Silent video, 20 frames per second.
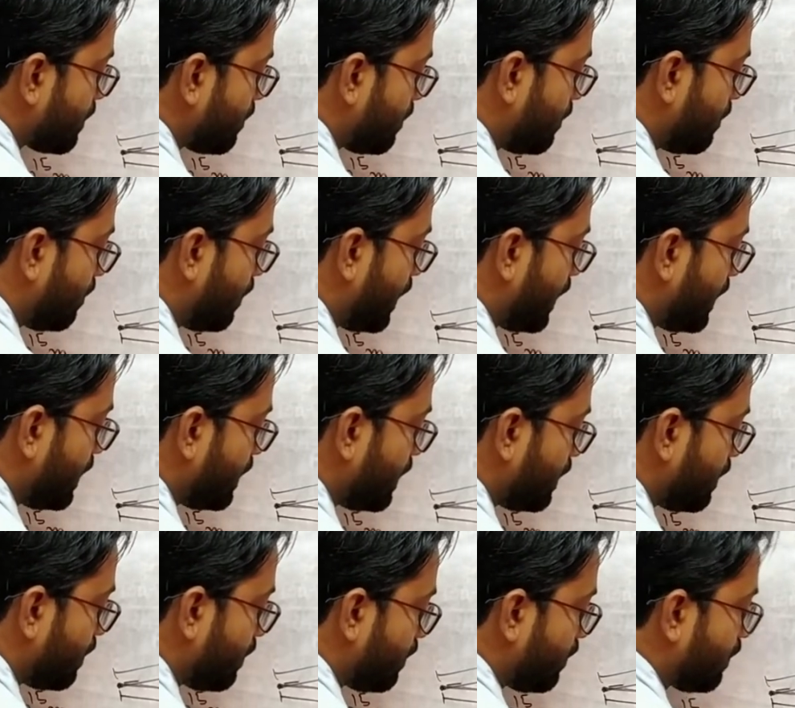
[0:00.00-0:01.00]
by
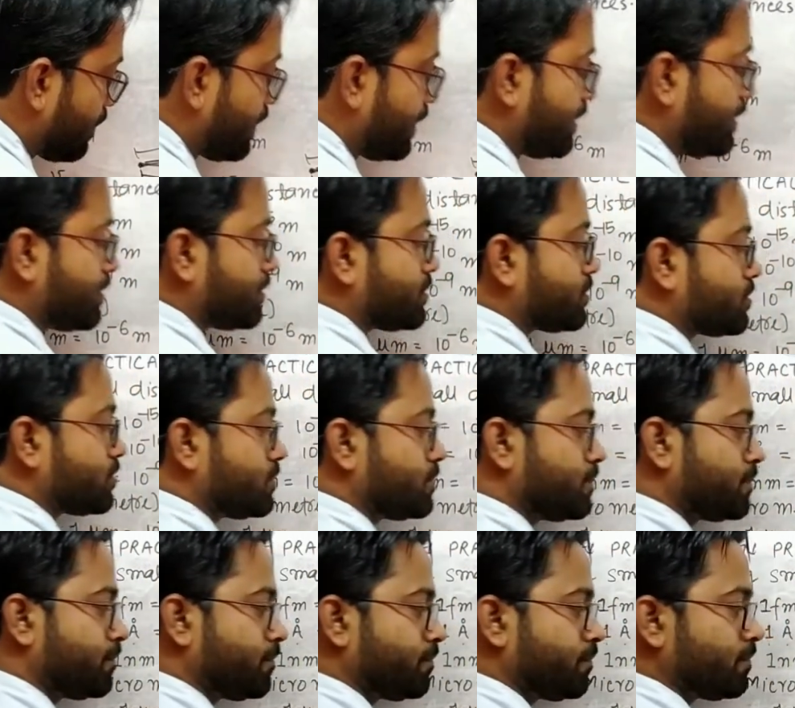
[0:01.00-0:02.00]
radius.
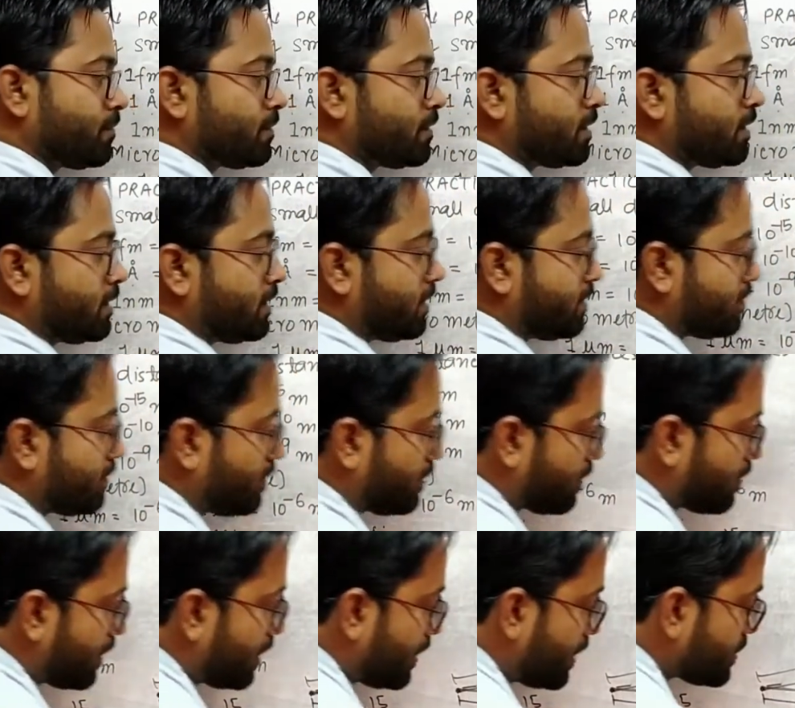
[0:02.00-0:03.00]
The
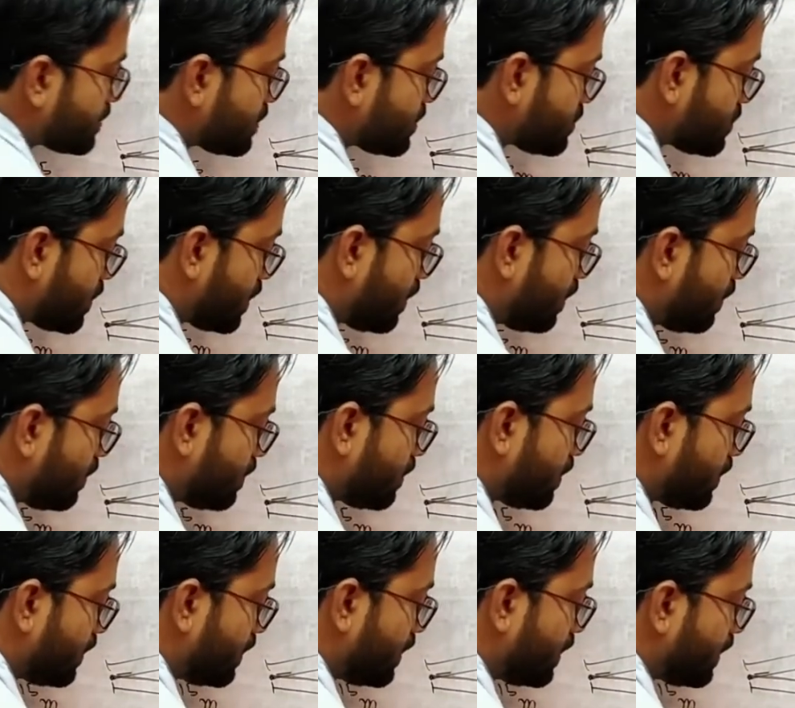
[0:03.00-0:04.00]
radius is here
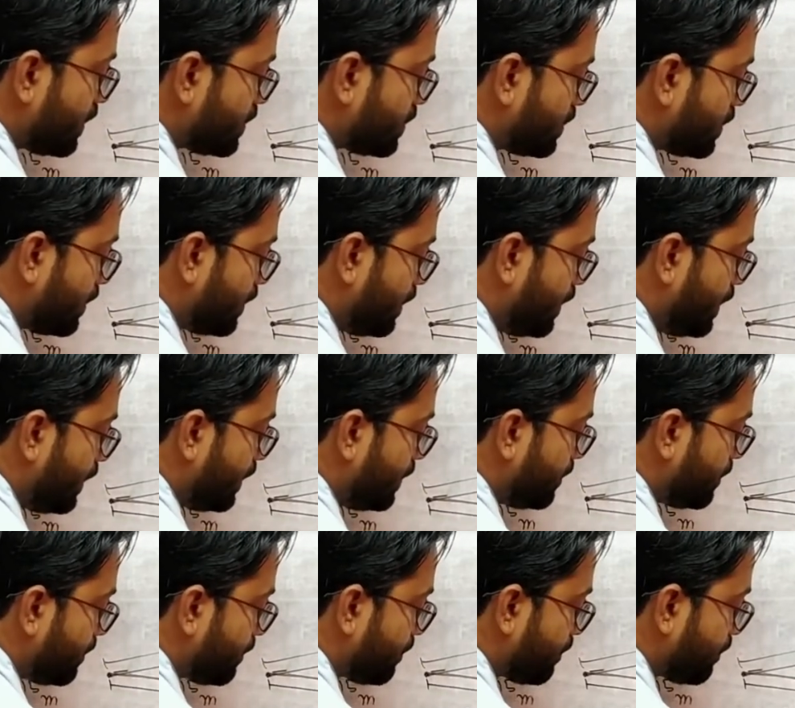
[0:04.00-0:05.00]
d.
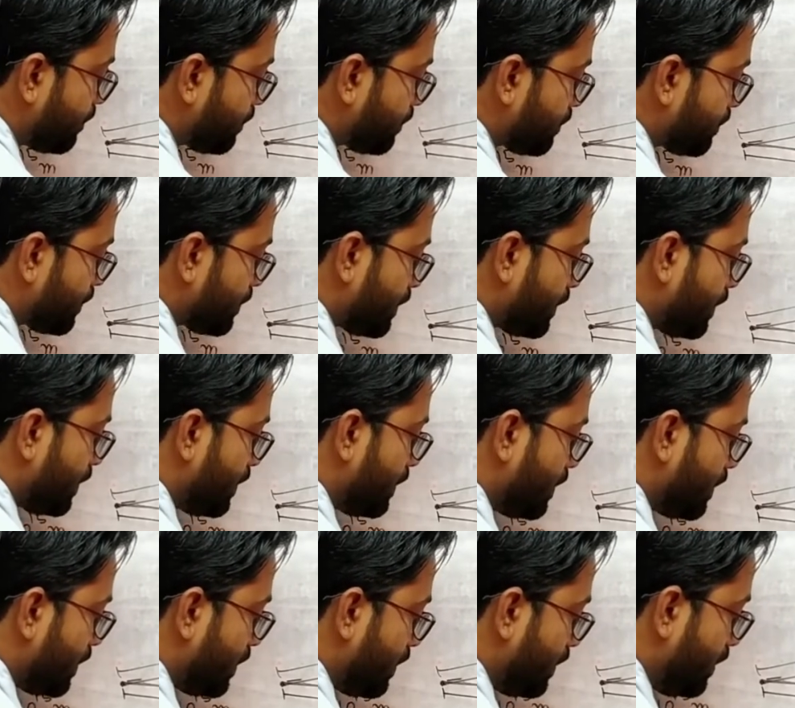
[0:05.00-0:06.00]

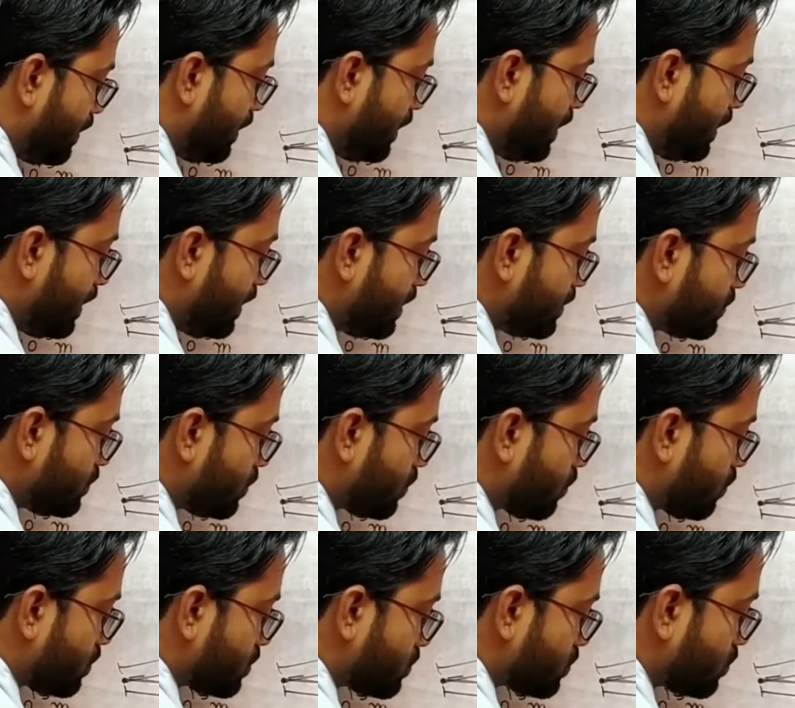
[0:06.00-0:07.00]
D is
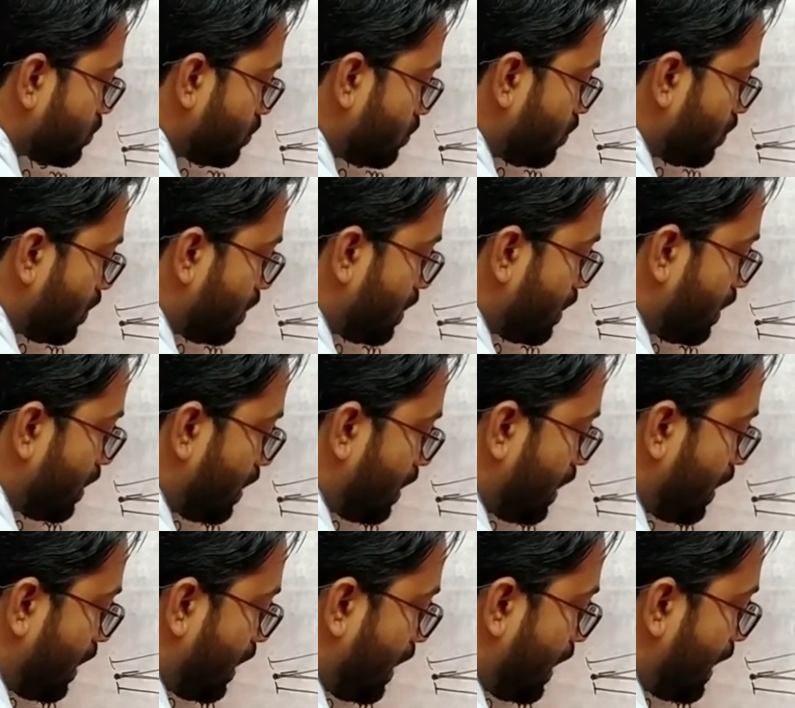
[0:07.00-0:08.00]
equals to
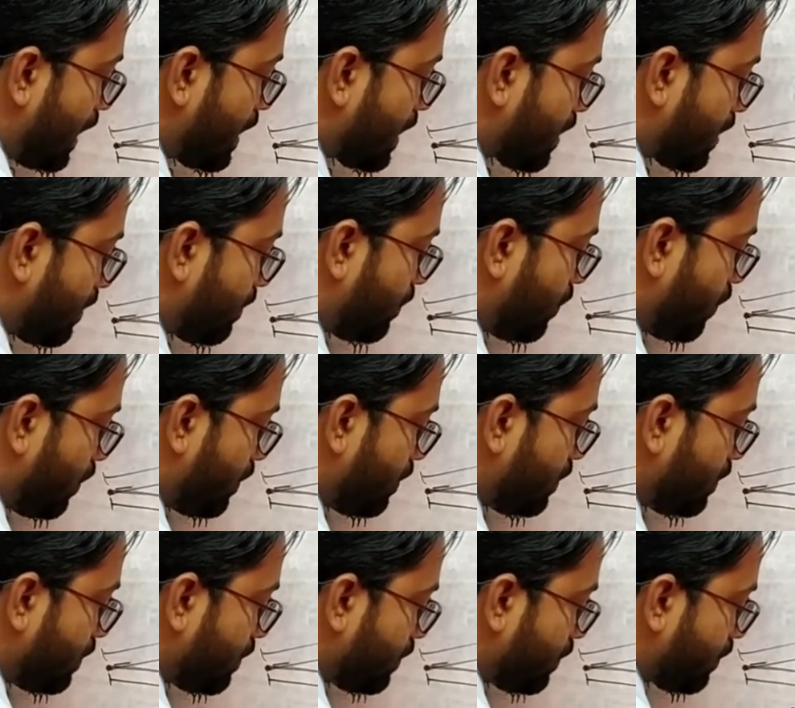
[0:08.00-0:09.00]
arc upon
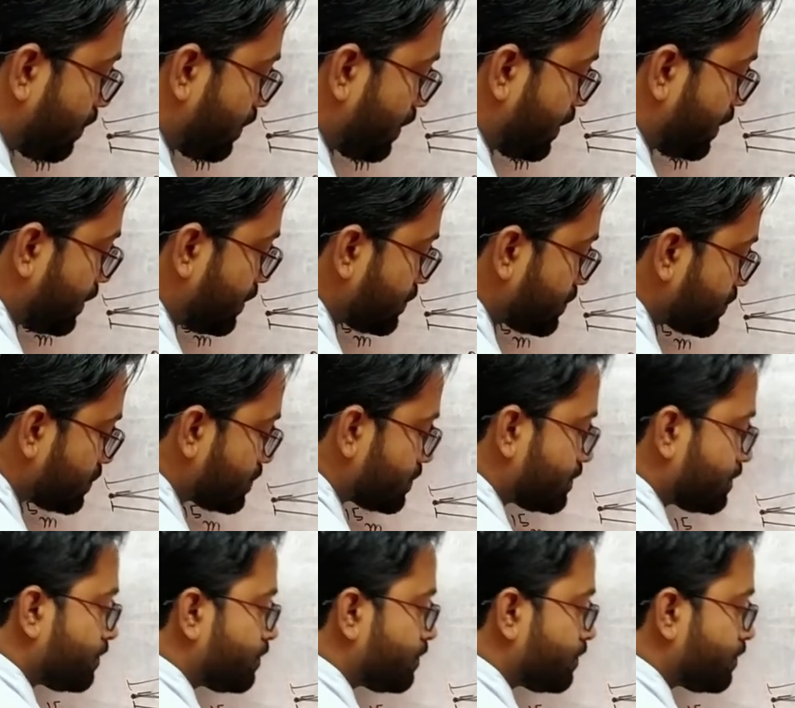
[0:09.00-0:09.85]
radius.